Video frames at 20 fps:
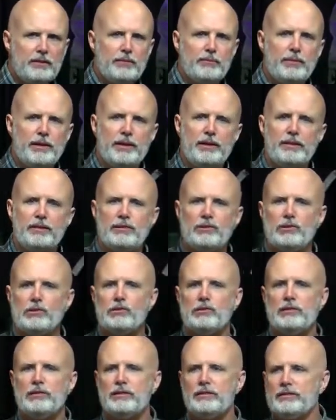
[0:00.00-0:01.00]
Oh man, I
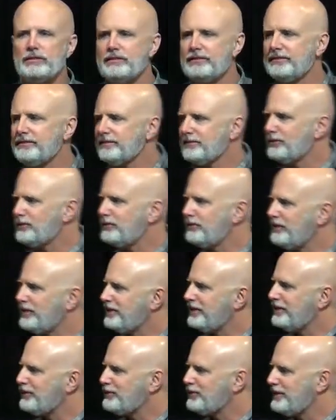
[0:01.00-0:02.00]
told uh,
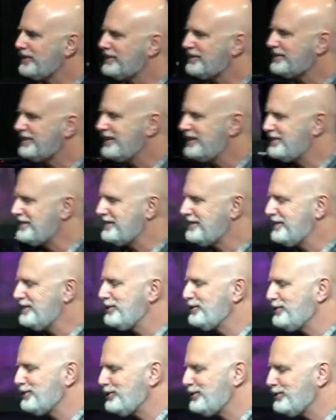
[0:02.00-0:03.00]
Sophia I try to stay
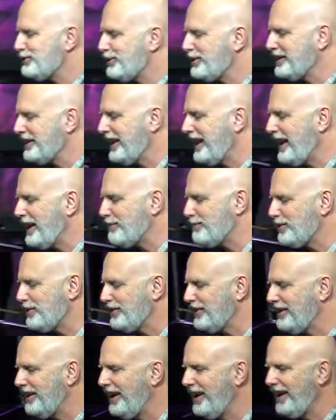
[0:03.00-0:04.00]
still. She's running camera
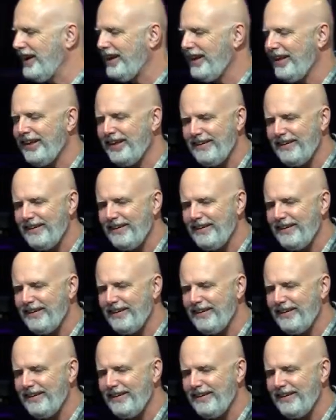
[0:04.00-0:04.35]
tonight.